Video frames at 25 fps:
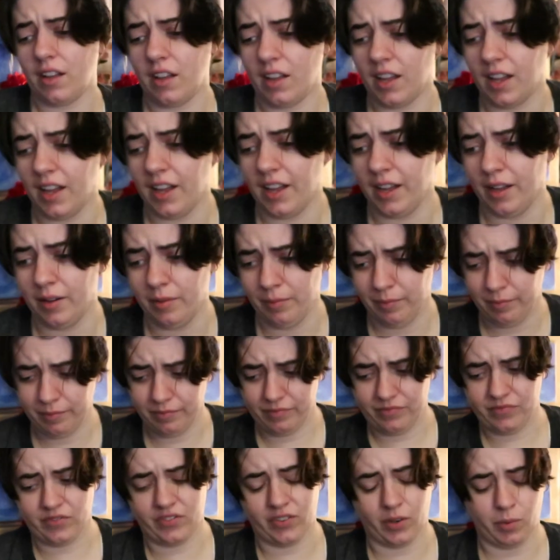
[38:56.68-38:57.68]
um,
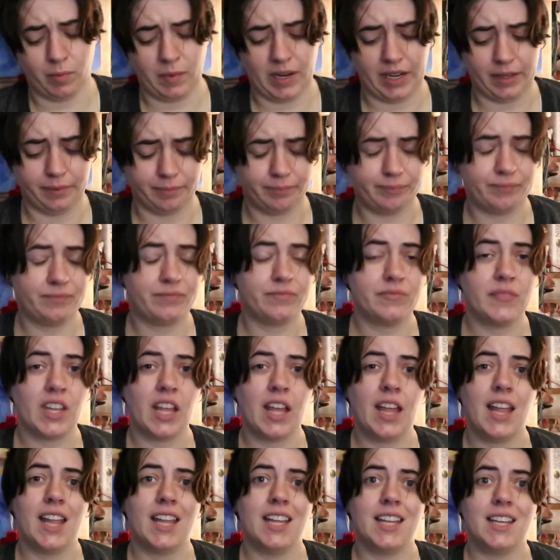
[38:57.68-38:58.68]
for me.
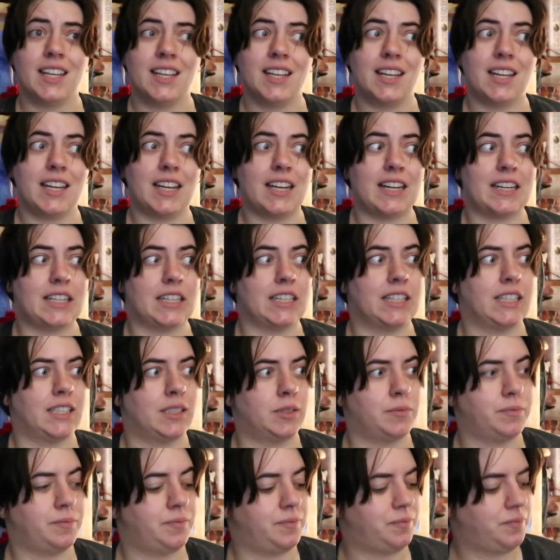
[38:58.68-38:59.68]

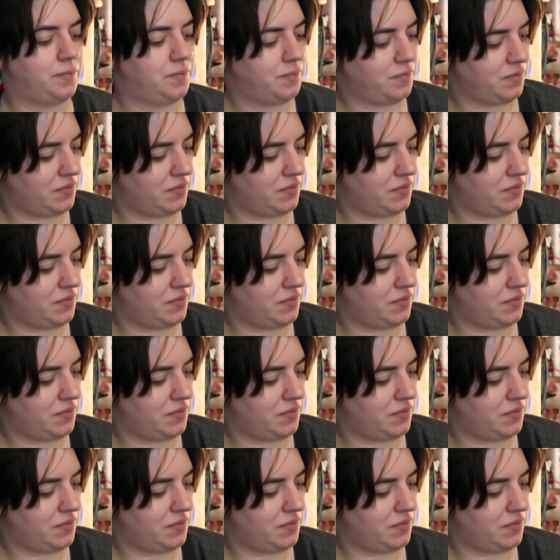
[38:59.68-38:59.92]
Um,